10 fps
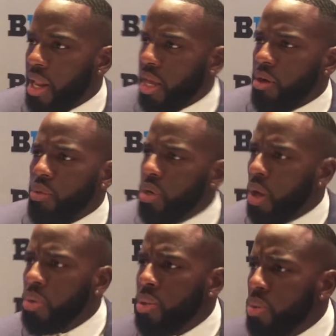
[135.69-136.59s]
Like, new
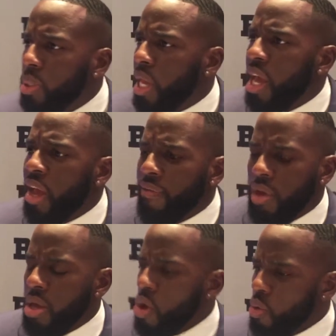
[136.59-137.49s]
coach, new staff.
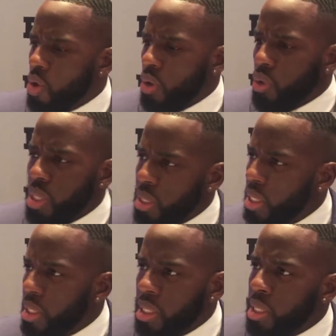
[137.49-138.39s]
We're gonna do
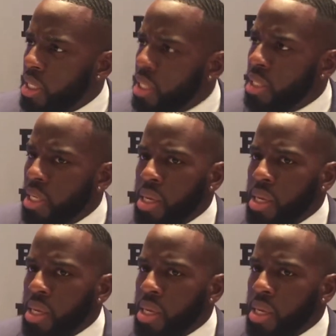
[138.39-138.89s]
this, and this.